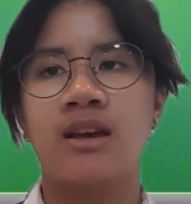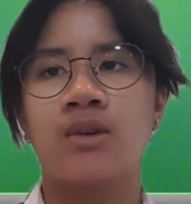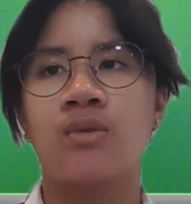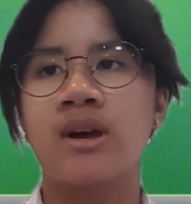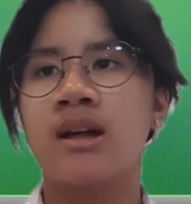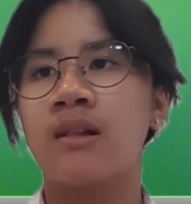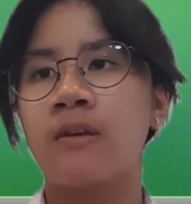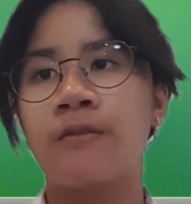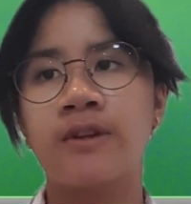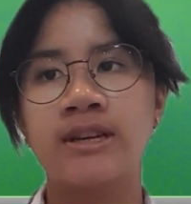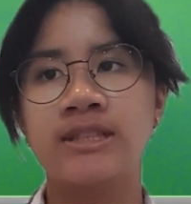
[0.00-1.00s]
Well,
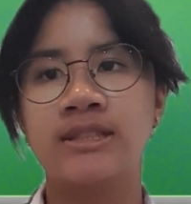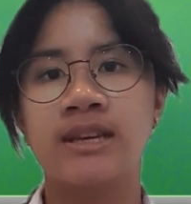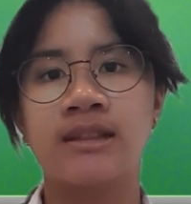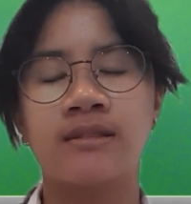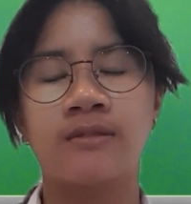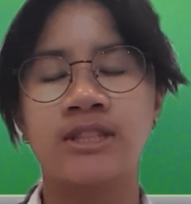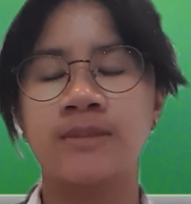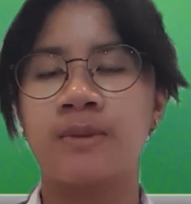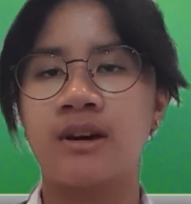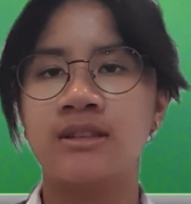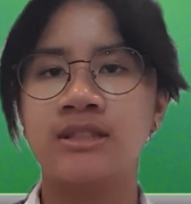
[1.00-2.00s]
first it
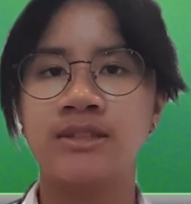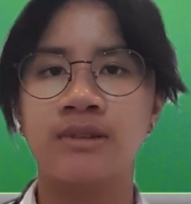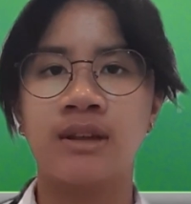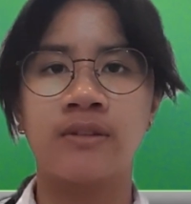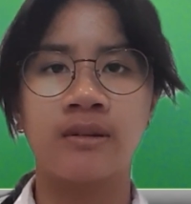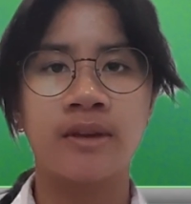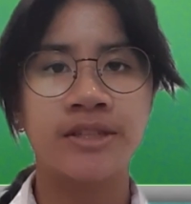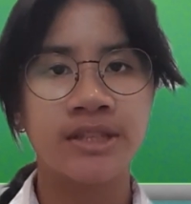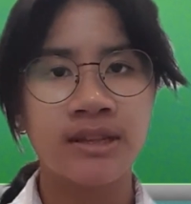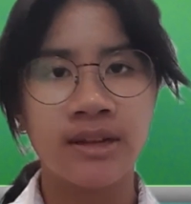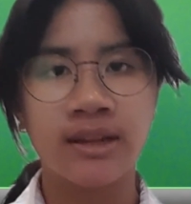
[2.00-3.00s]
responds to
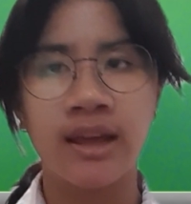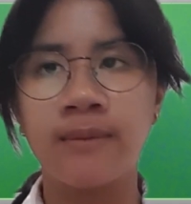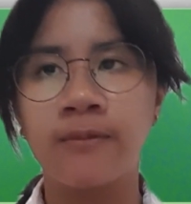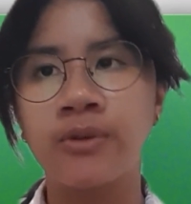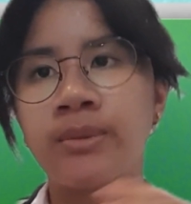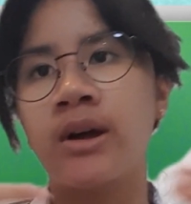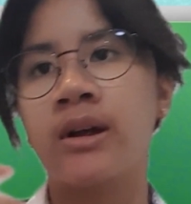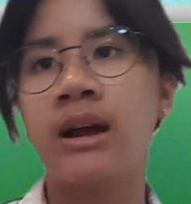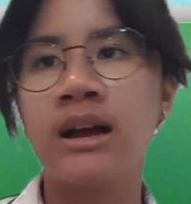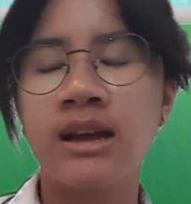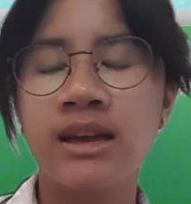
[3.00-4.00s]
information that came from our
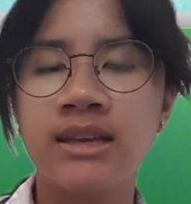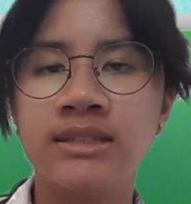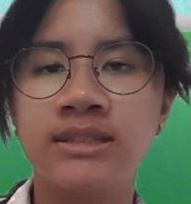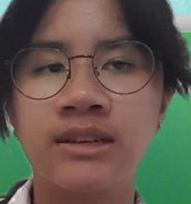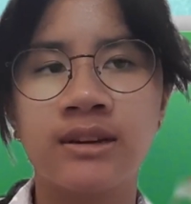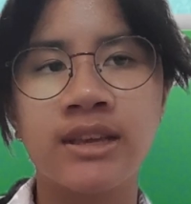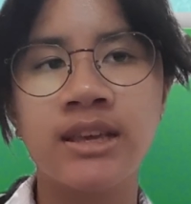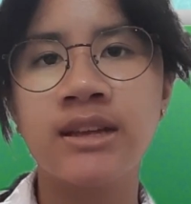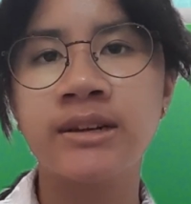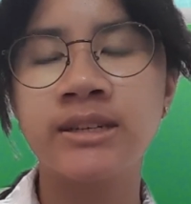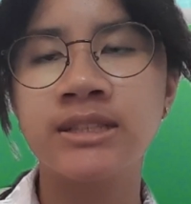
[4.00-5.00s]
eyes, our
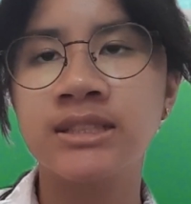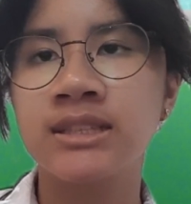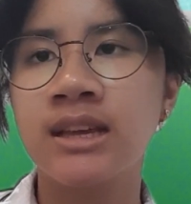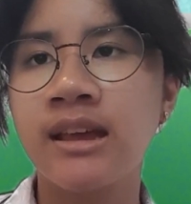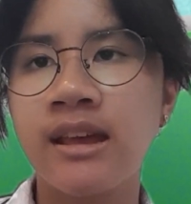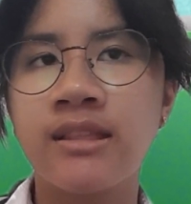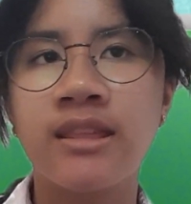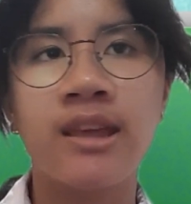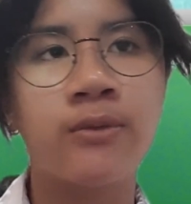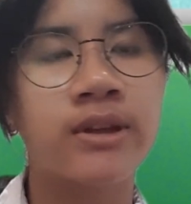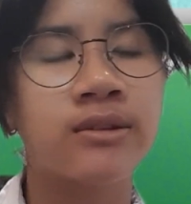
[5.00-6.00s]
ears.
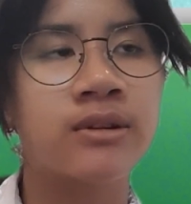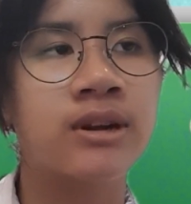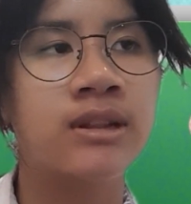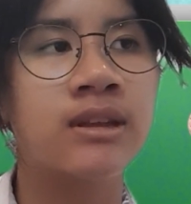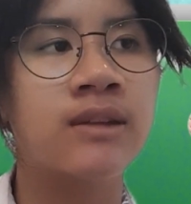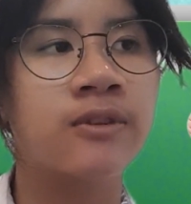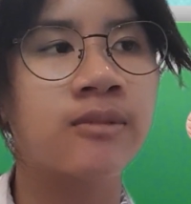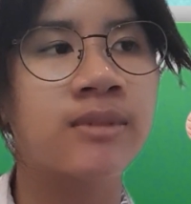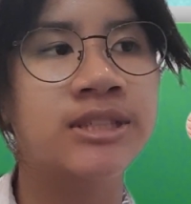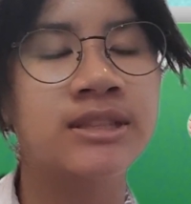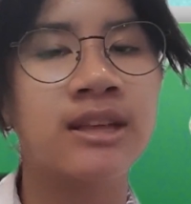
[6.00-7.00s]
They record the
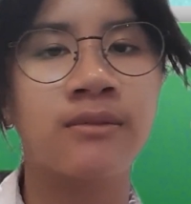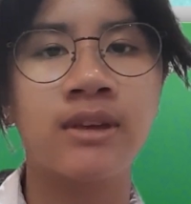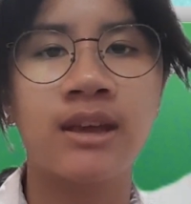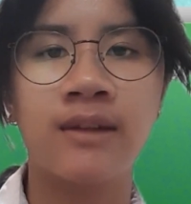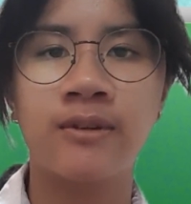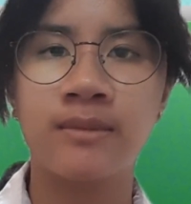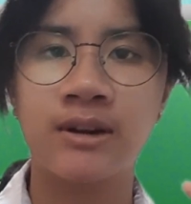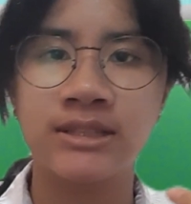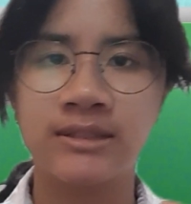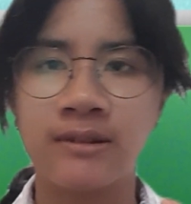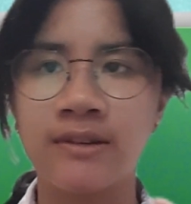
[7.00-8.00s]
information that we get from
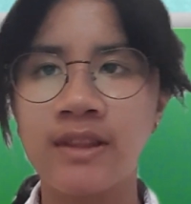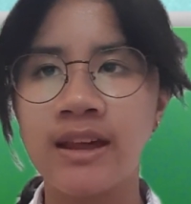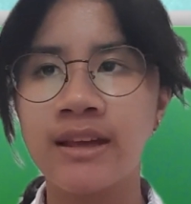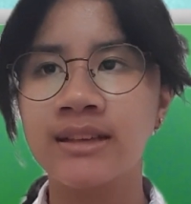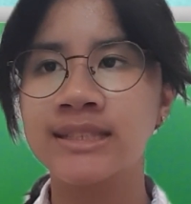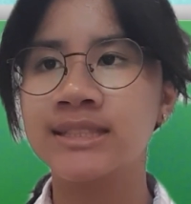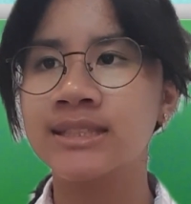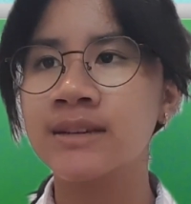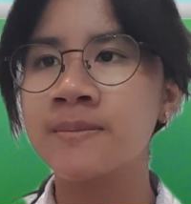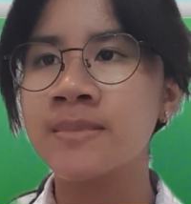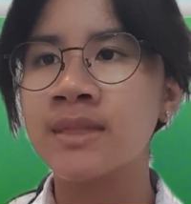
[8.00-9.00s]
our surroundings.
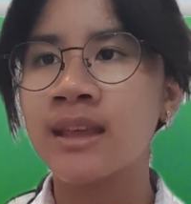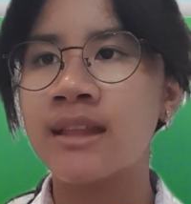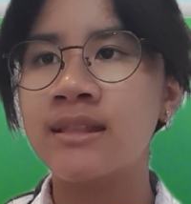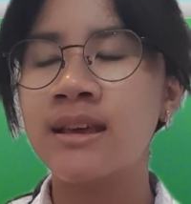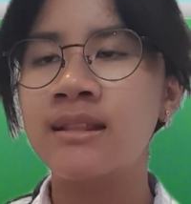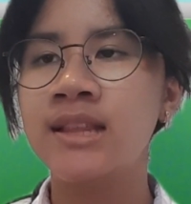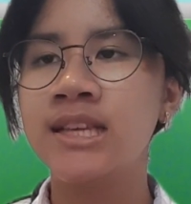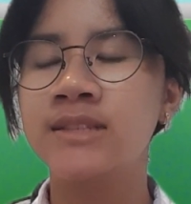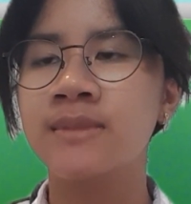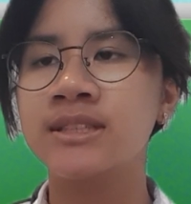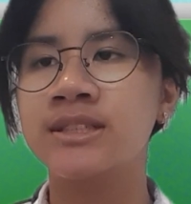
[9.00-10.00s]
And then
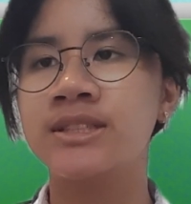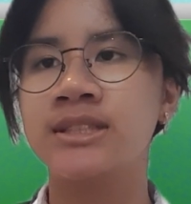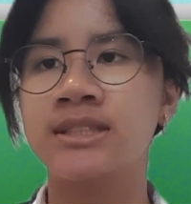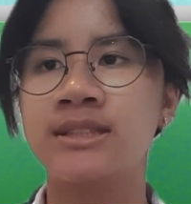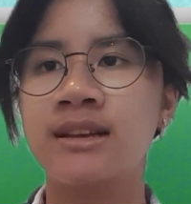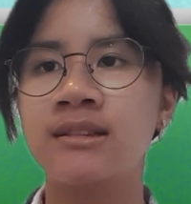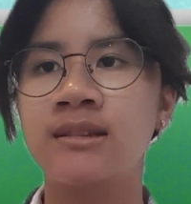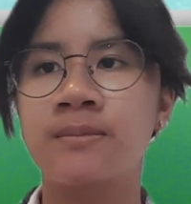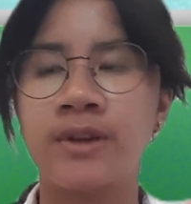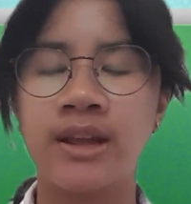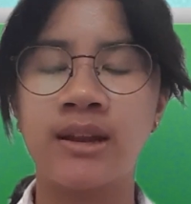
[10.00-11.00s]
these messages tell the
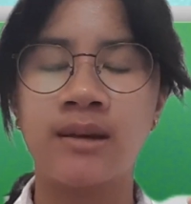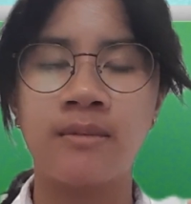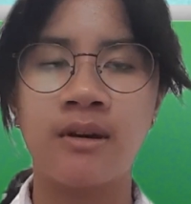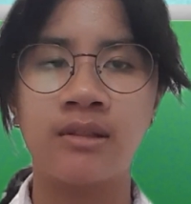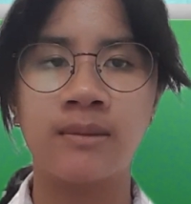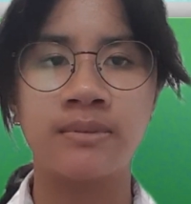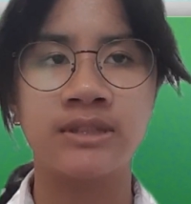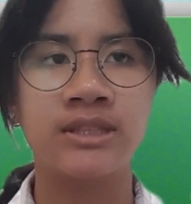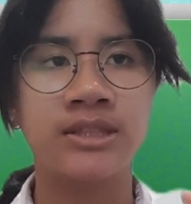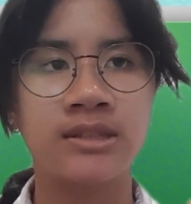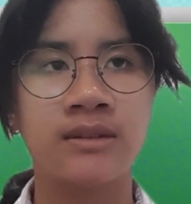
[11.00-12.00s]
brain about the
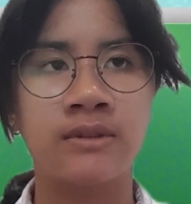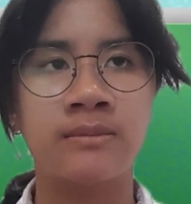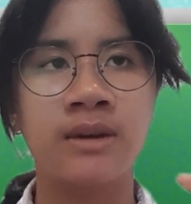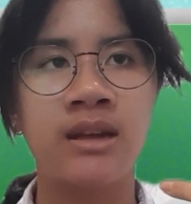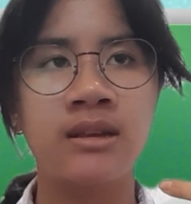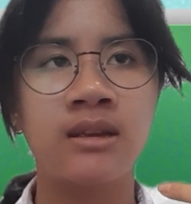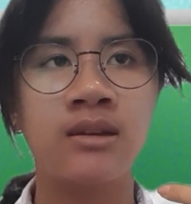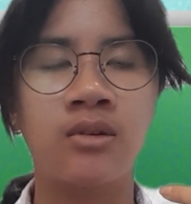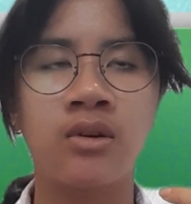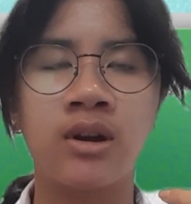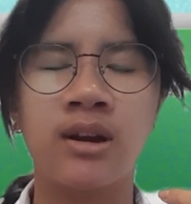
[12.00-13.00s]
position of your body
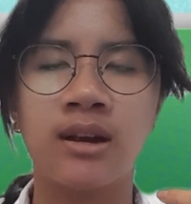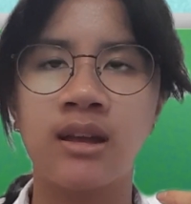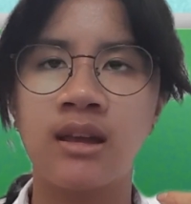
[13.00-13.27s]
or